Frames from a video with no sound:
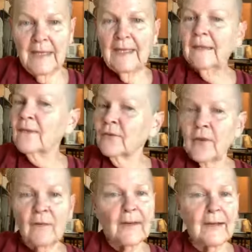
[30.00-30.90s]
And there's
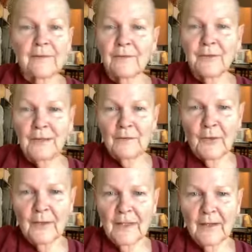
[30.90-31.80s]
all kinds of stuff
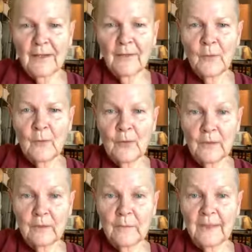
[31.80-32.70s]
going on in the
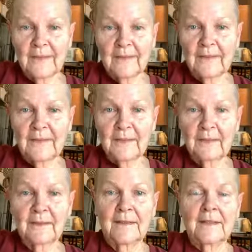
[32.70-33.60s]
world, but it's
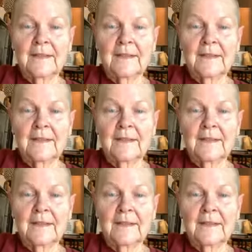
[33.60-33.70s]
still.